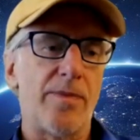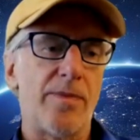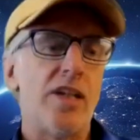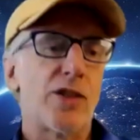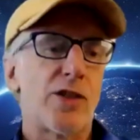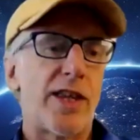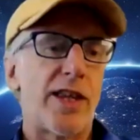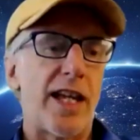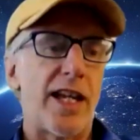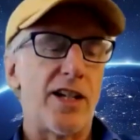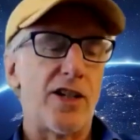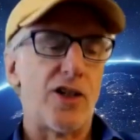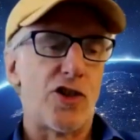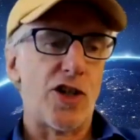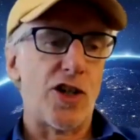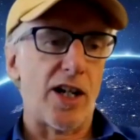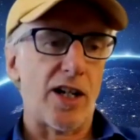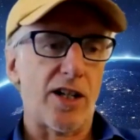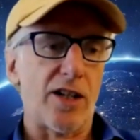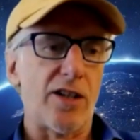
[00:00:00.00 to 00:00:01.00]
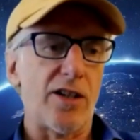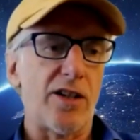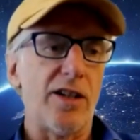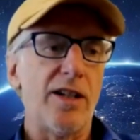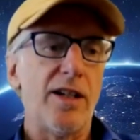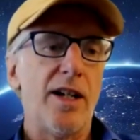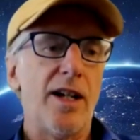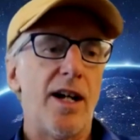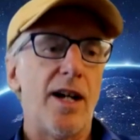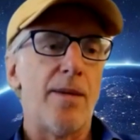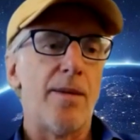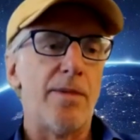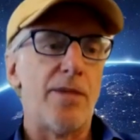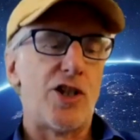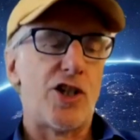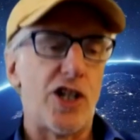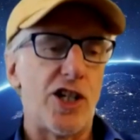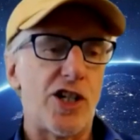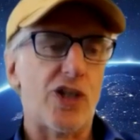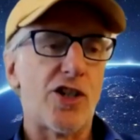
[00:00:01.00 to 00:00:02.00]
So they had a juggler, a
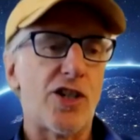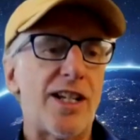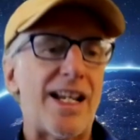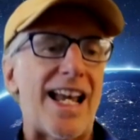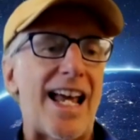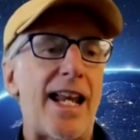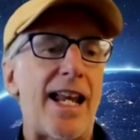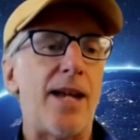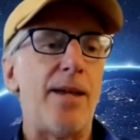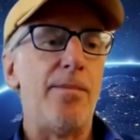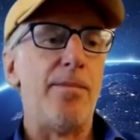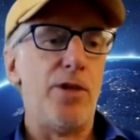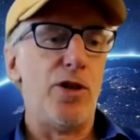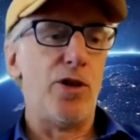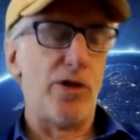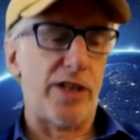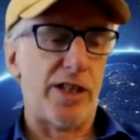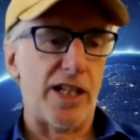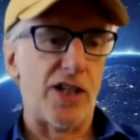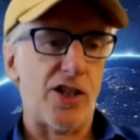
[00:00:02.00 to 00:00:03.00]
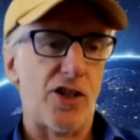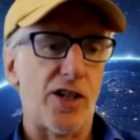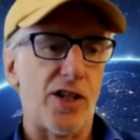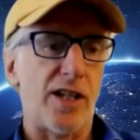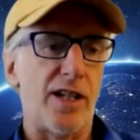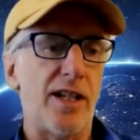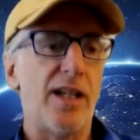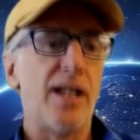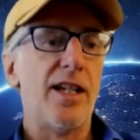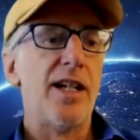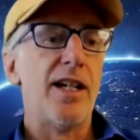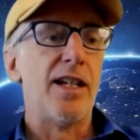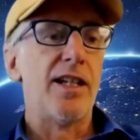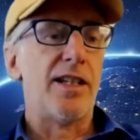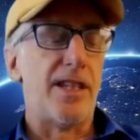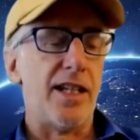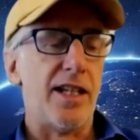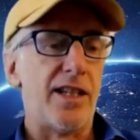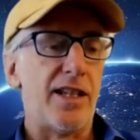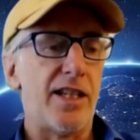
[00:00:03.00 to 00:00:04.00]
magician, and a musician
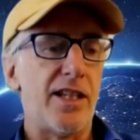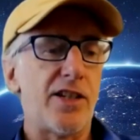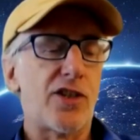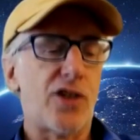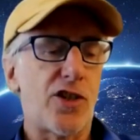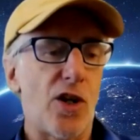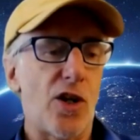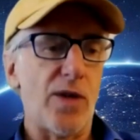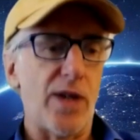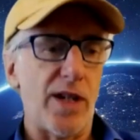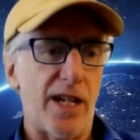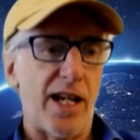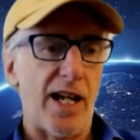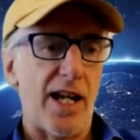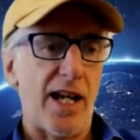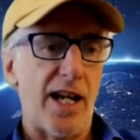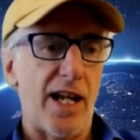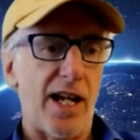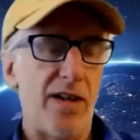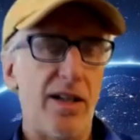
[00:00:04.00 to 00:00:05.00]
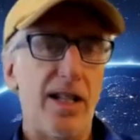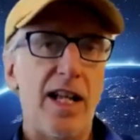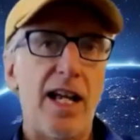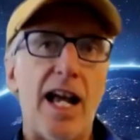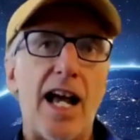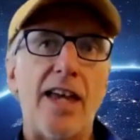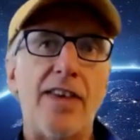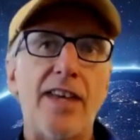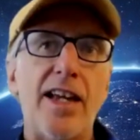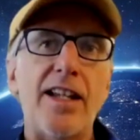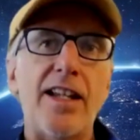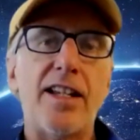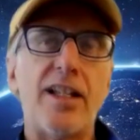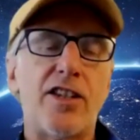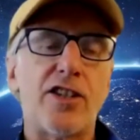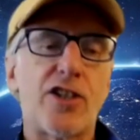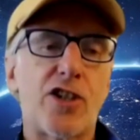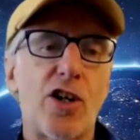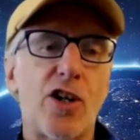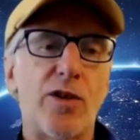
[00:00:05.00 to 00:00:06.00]
did this show together. And they did
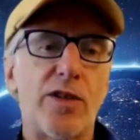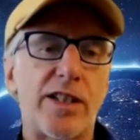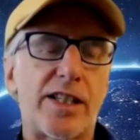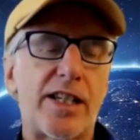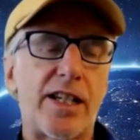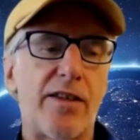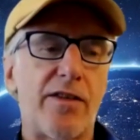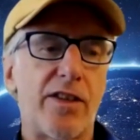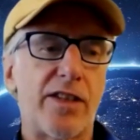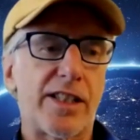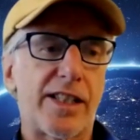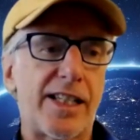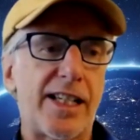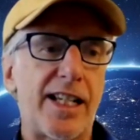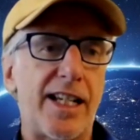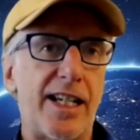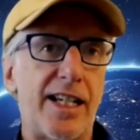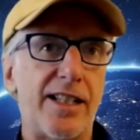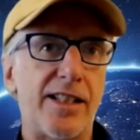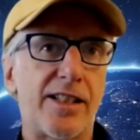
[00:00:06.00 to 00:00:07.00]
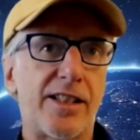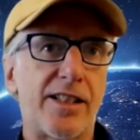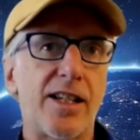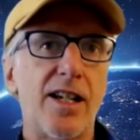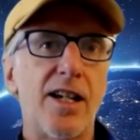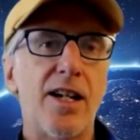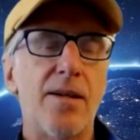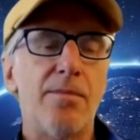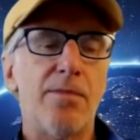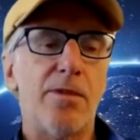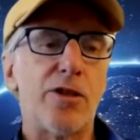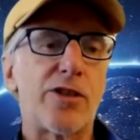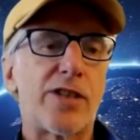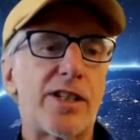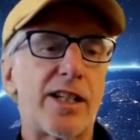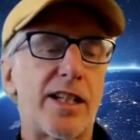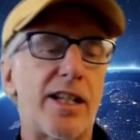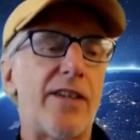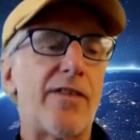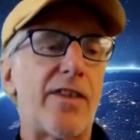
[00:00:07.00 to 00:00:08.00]
the show in several cities, most
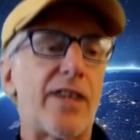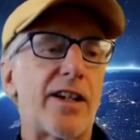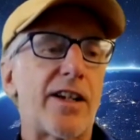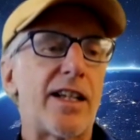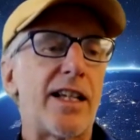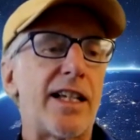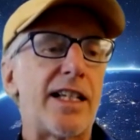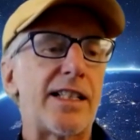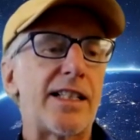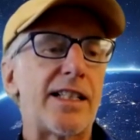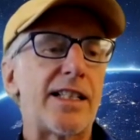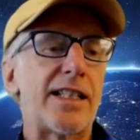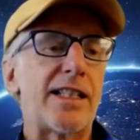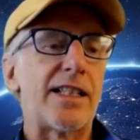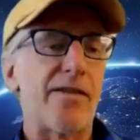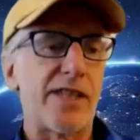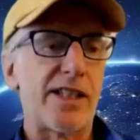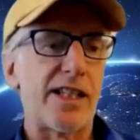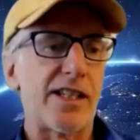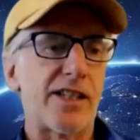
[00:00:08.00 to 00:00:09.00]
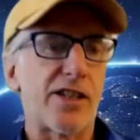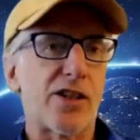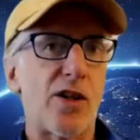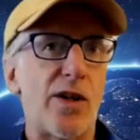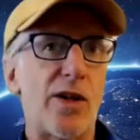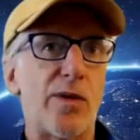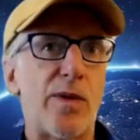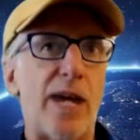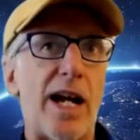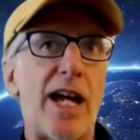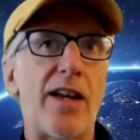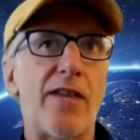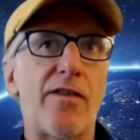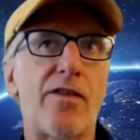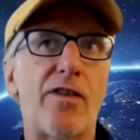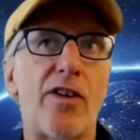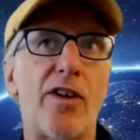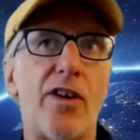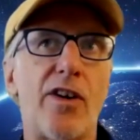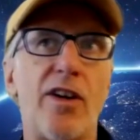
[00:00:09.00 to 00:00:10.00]
significantly in San Francisco. It ran
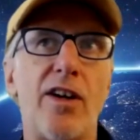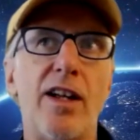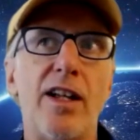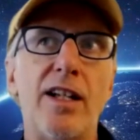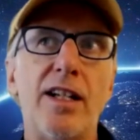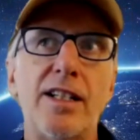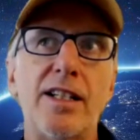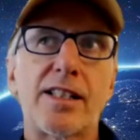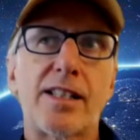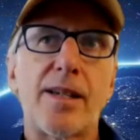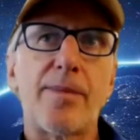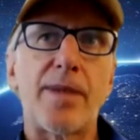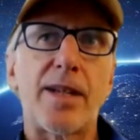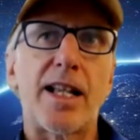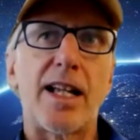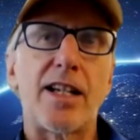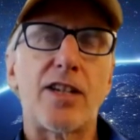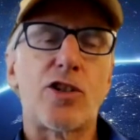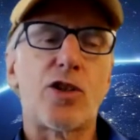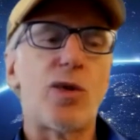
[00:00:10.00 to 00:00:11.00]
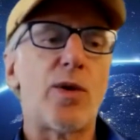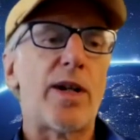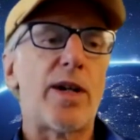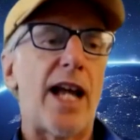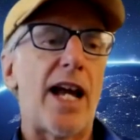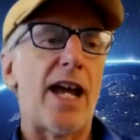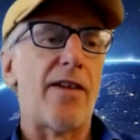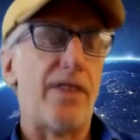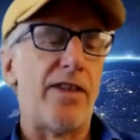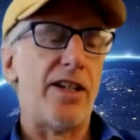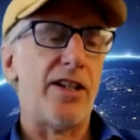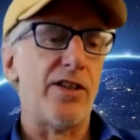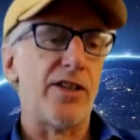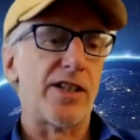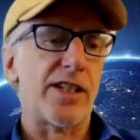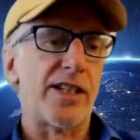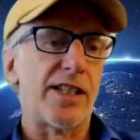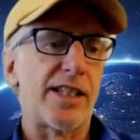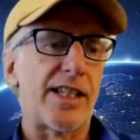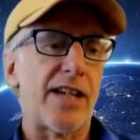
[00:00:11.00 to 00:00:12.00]
for something like two and a half
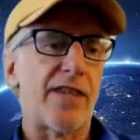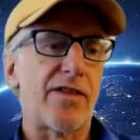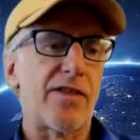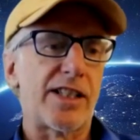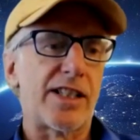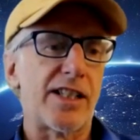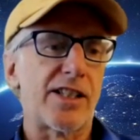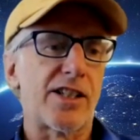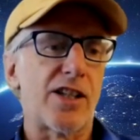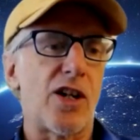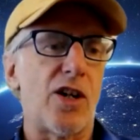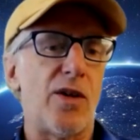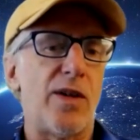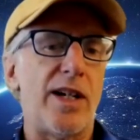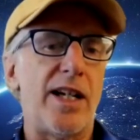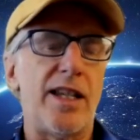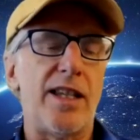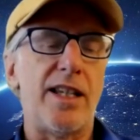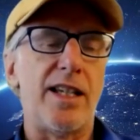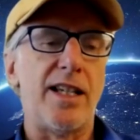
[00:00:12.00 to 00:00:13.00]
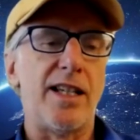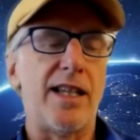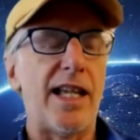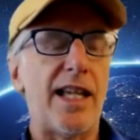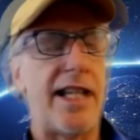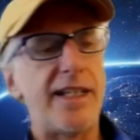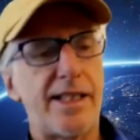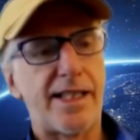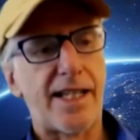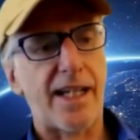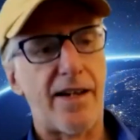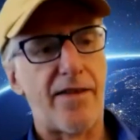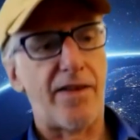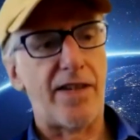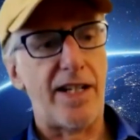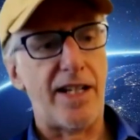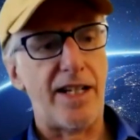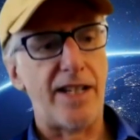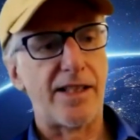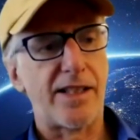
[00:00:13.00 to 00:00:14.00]
years in San Francisco in the late
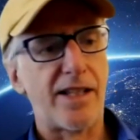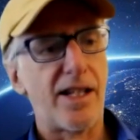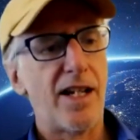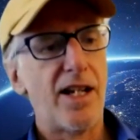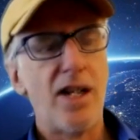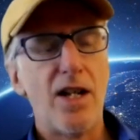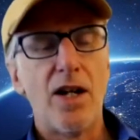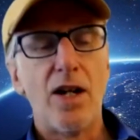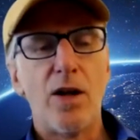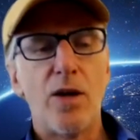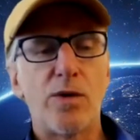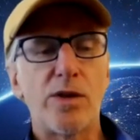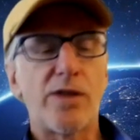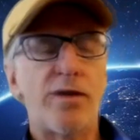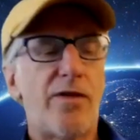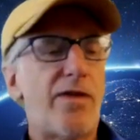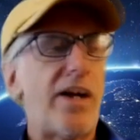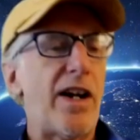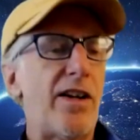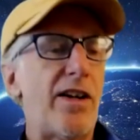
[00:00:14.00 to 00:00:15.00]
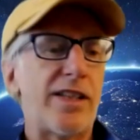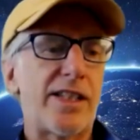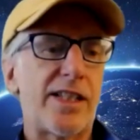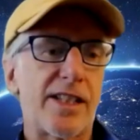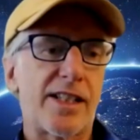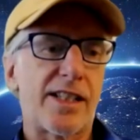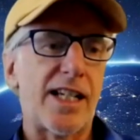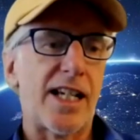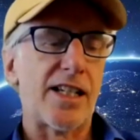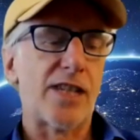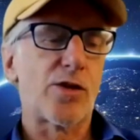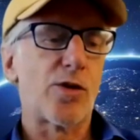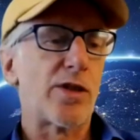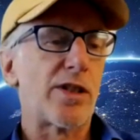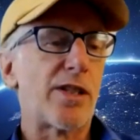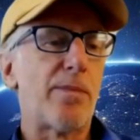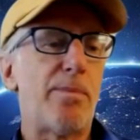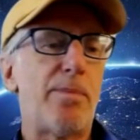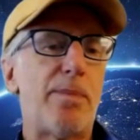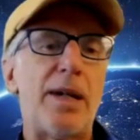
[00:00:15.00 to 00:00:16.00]
70s. It was very successful. It
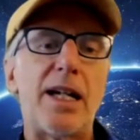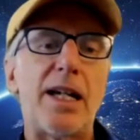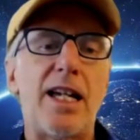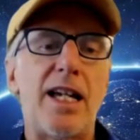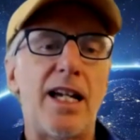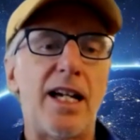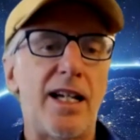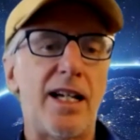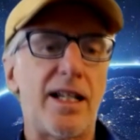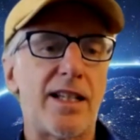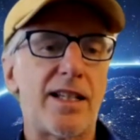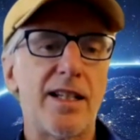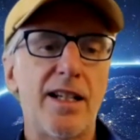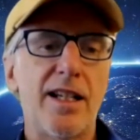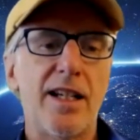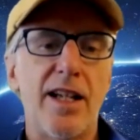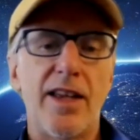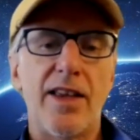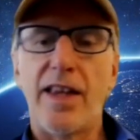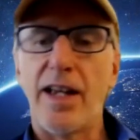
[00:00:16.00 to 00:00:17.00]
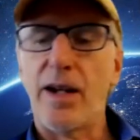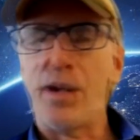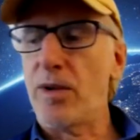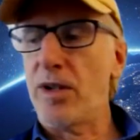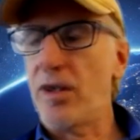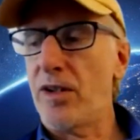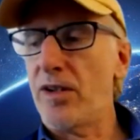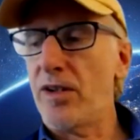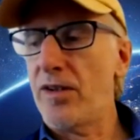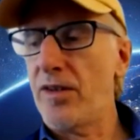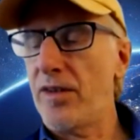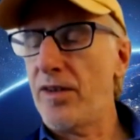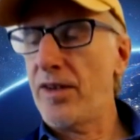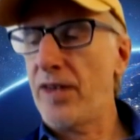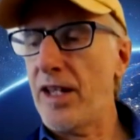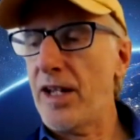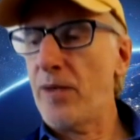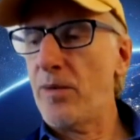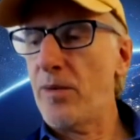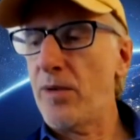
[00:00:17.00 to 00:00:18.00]
was a big hit. They were
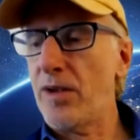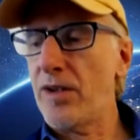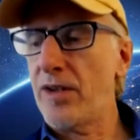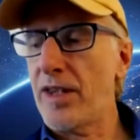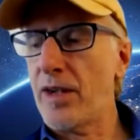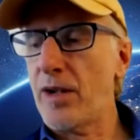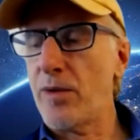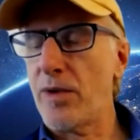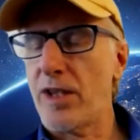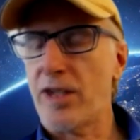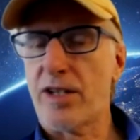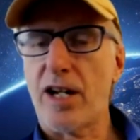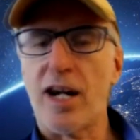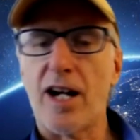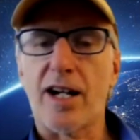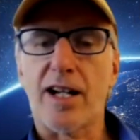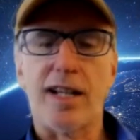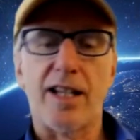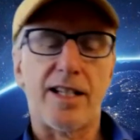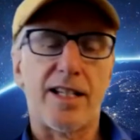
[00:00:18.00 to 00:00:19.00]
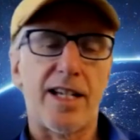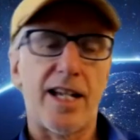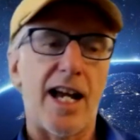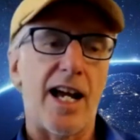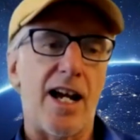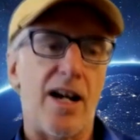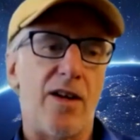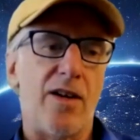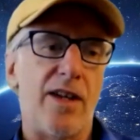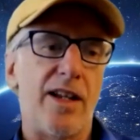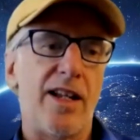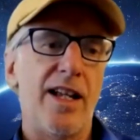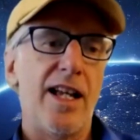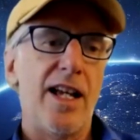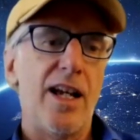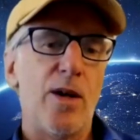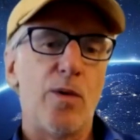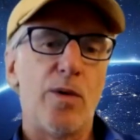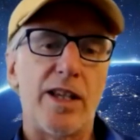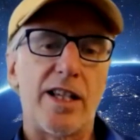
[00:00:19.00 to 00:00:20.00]
they were they were the talk of the town
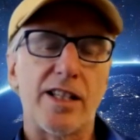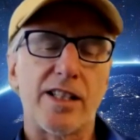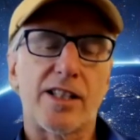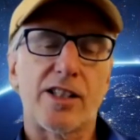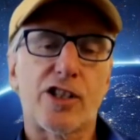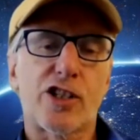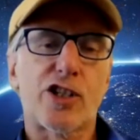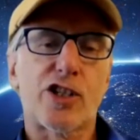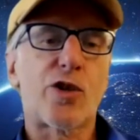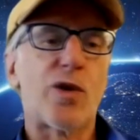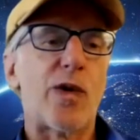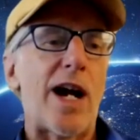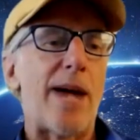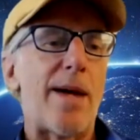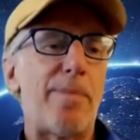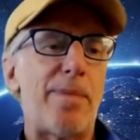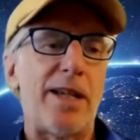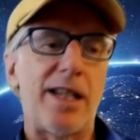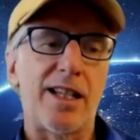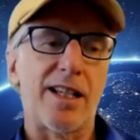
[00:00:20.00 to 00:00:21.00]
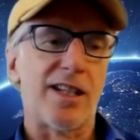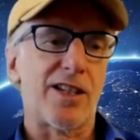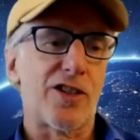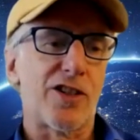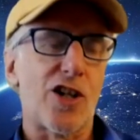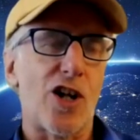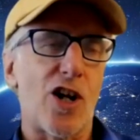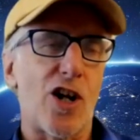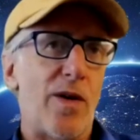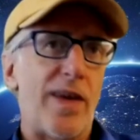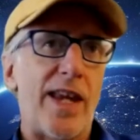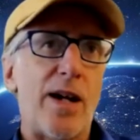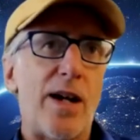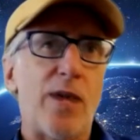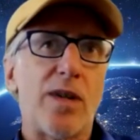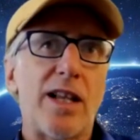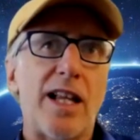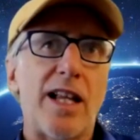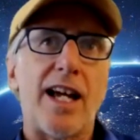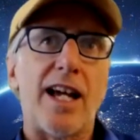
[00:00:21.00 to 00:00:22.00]
with this scrappy little show. And they
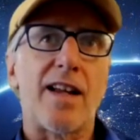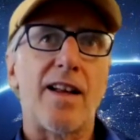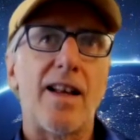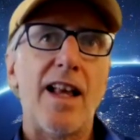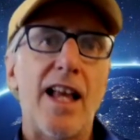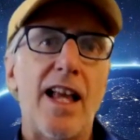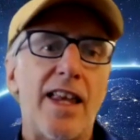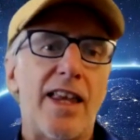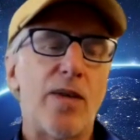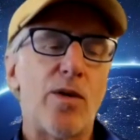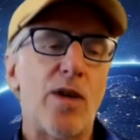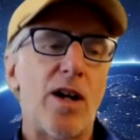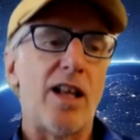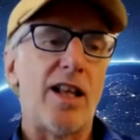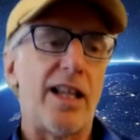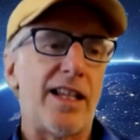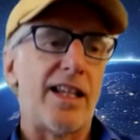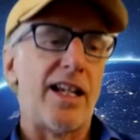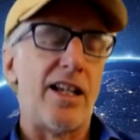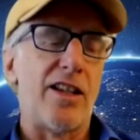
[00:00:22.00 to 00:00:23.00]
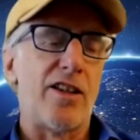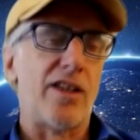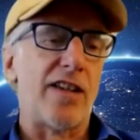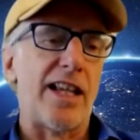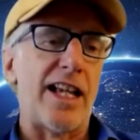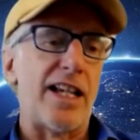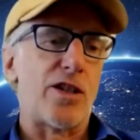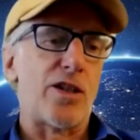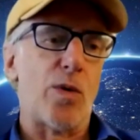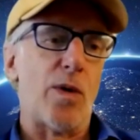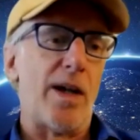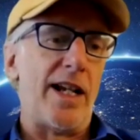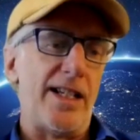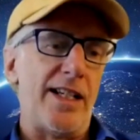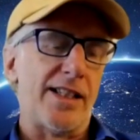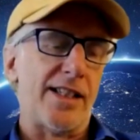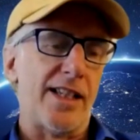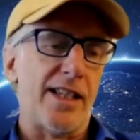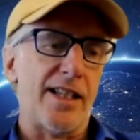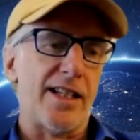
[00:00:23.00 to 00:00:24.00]
were like, they were all in, in their late
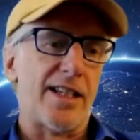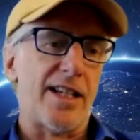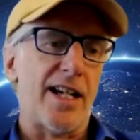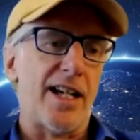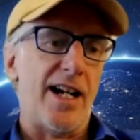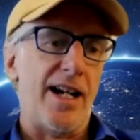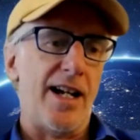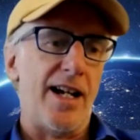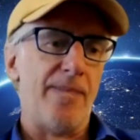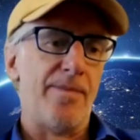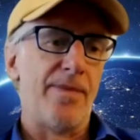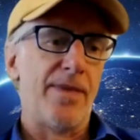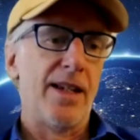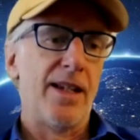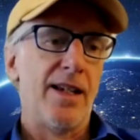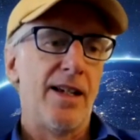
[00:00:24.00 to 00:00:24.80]
20s at the time.